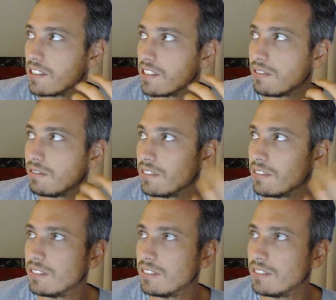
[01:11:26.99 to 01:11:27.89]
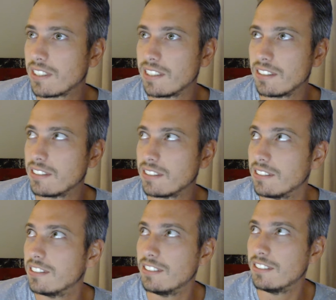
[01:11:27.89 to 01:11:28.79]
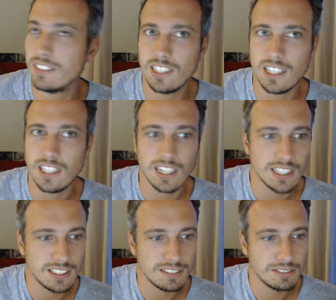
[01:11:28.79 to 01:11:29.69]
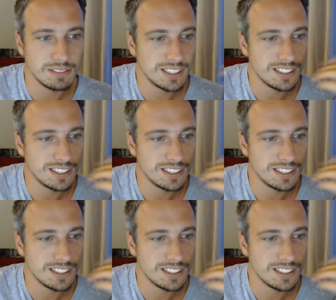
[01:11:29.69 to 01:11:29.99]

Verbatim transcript: just the fucking ceiling light. What?